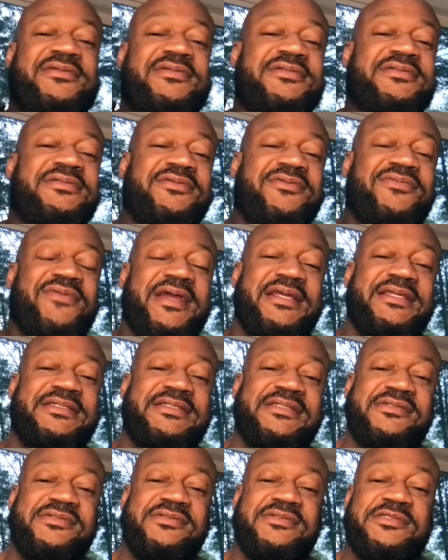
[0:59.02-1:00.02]
to
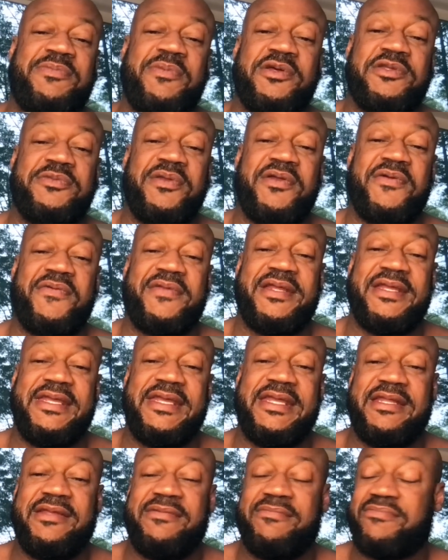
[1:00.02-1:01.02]
Grayson, who's supposed to be over there
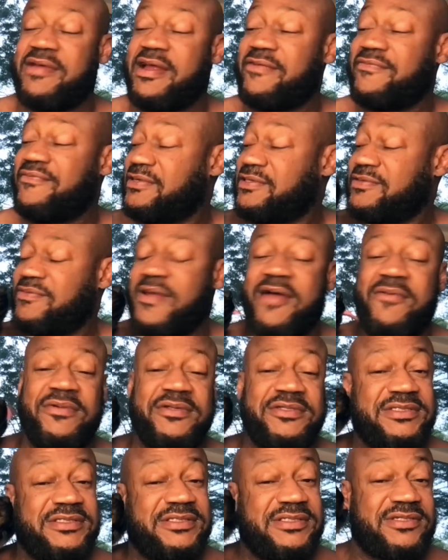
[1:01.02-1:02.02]
eating breakfast. Why
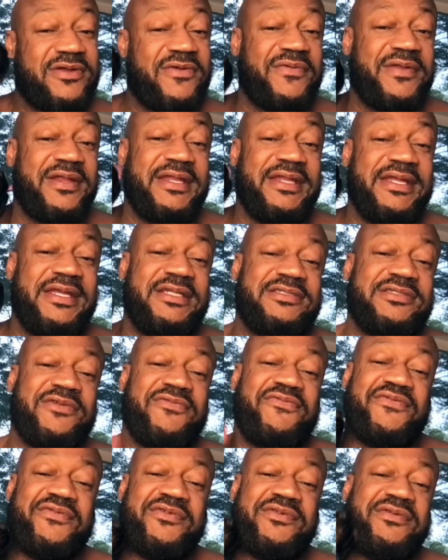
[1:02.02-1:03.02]
don't you just go over there and eat your
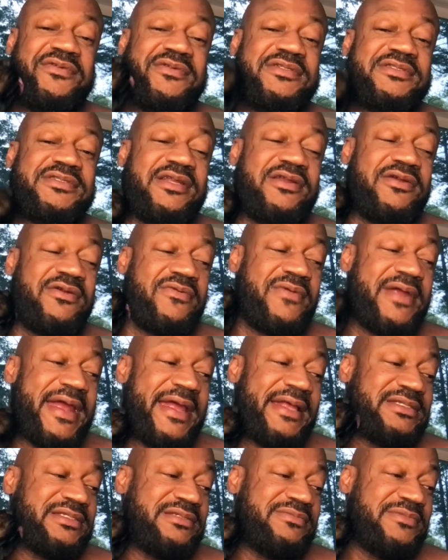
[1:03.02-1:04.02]
food instead of
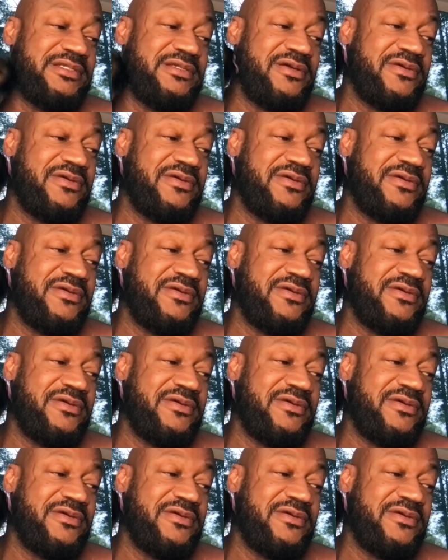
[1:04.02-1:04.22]
harassing me